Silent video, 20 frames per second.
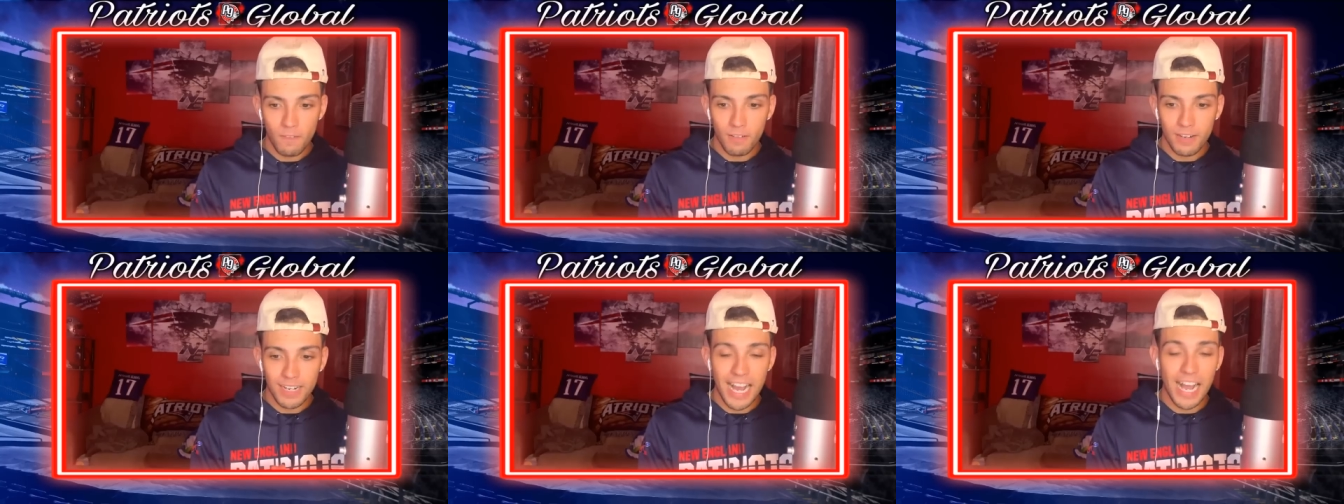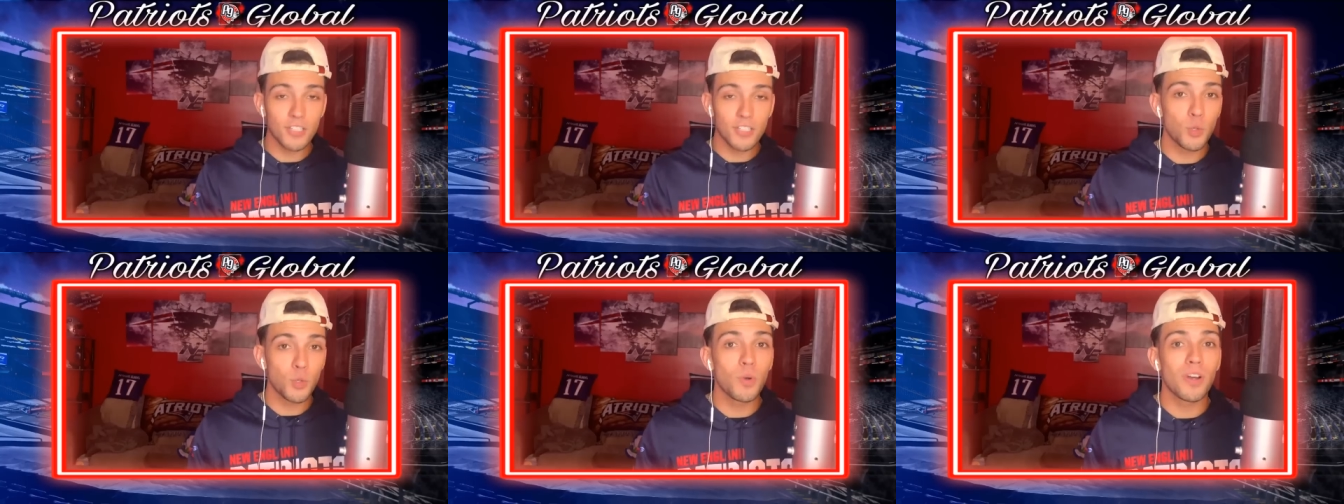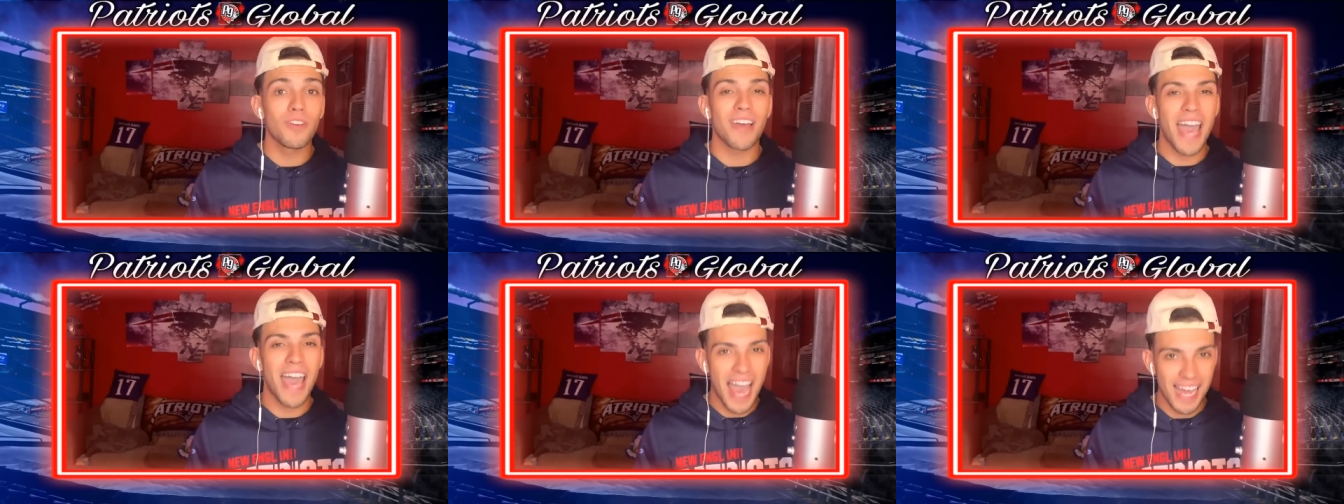guys who would
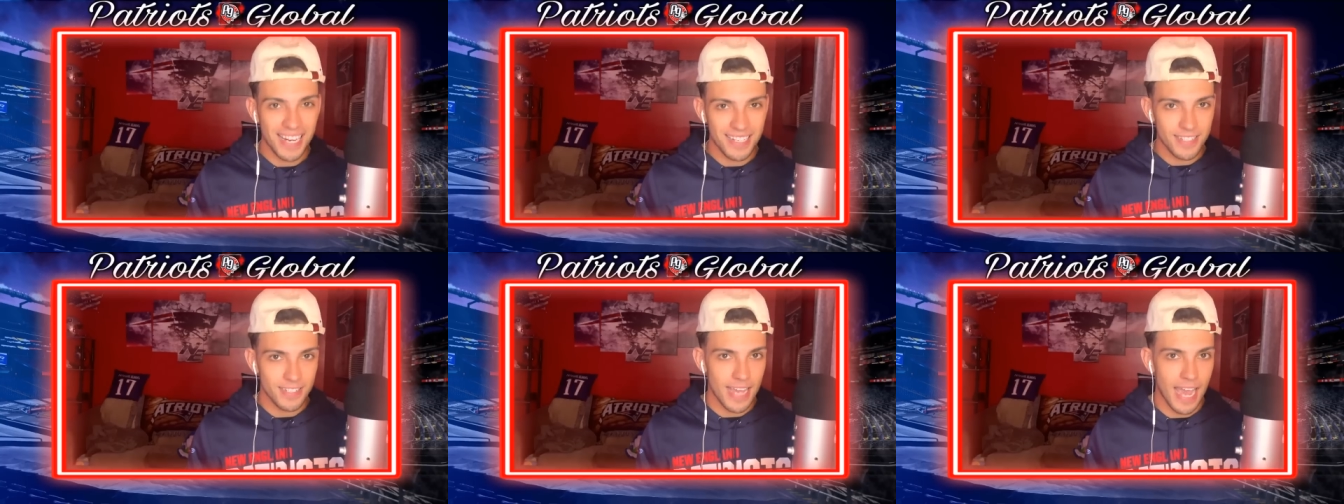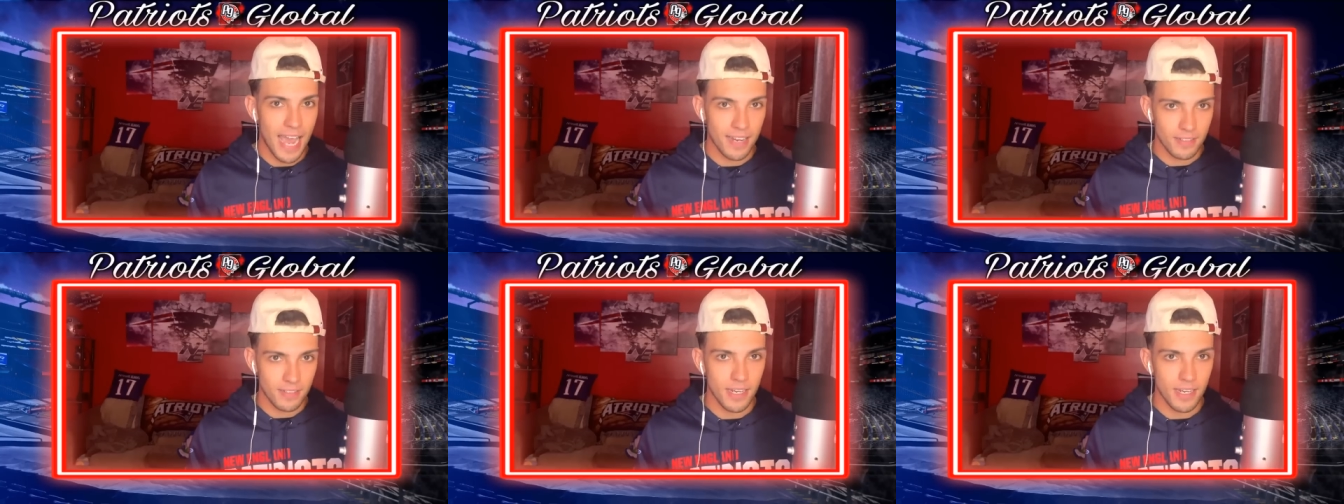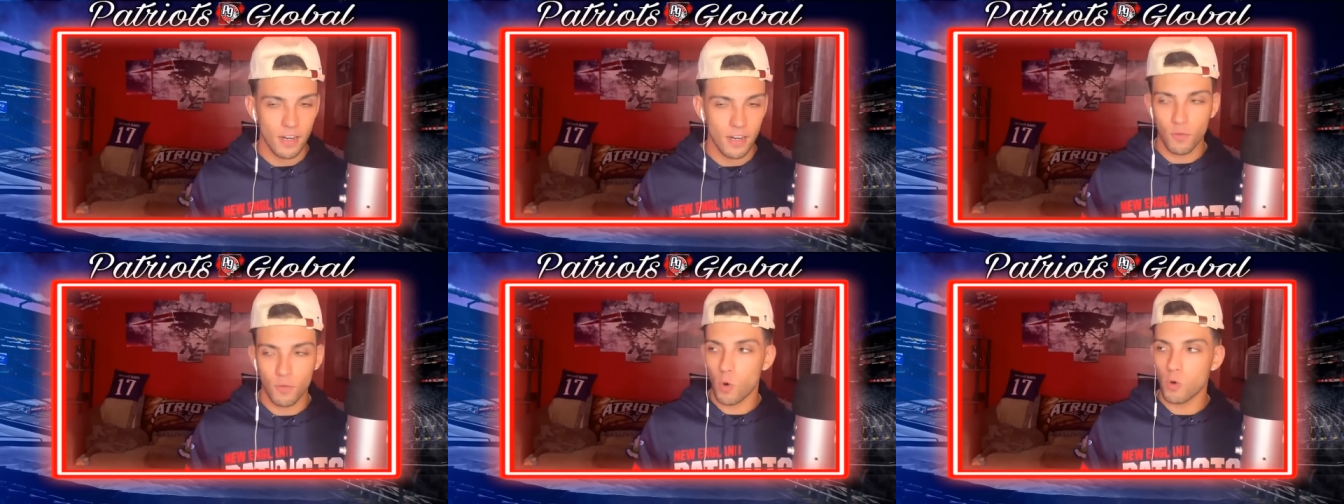have had sacks Saxon.
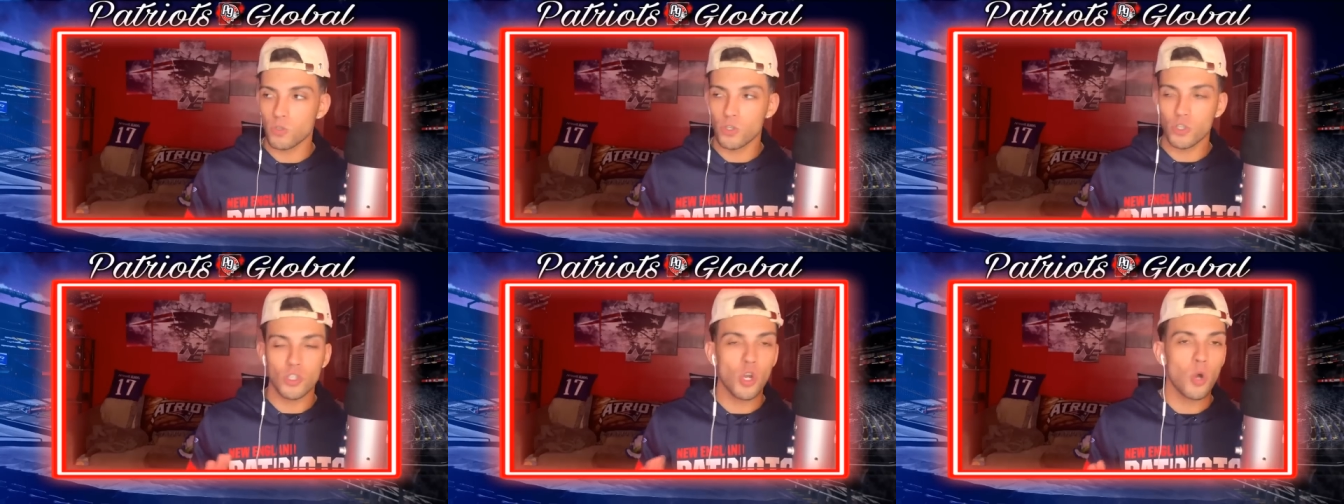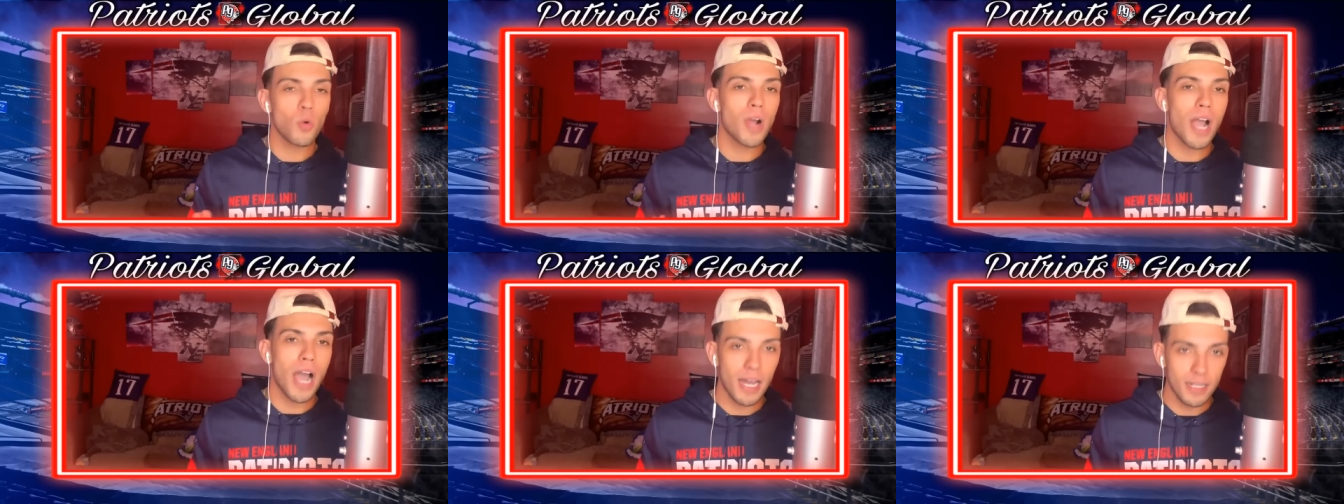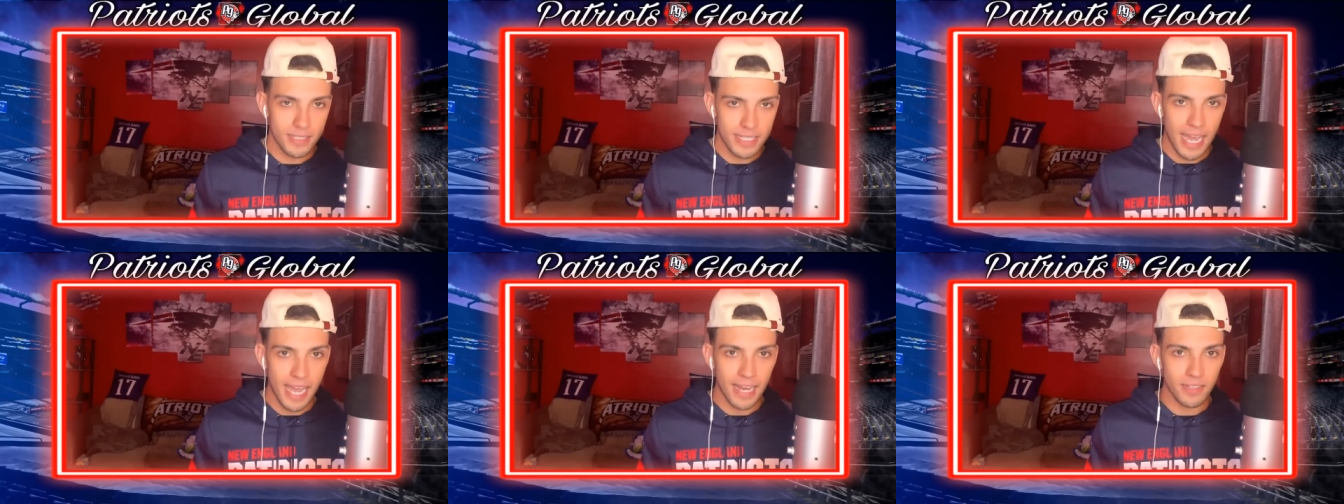Of course, there's no
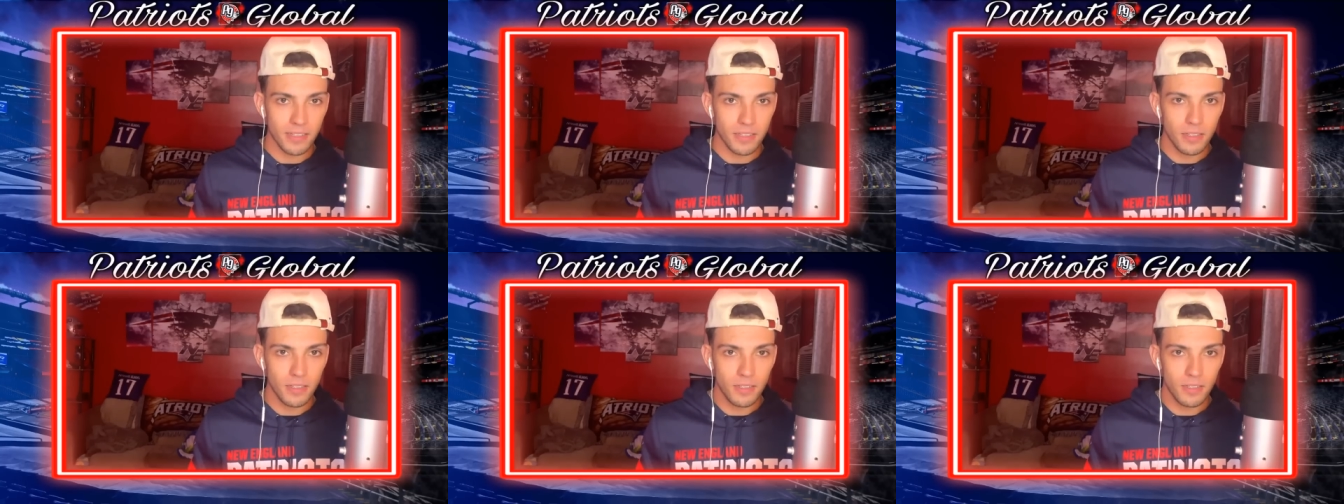contact.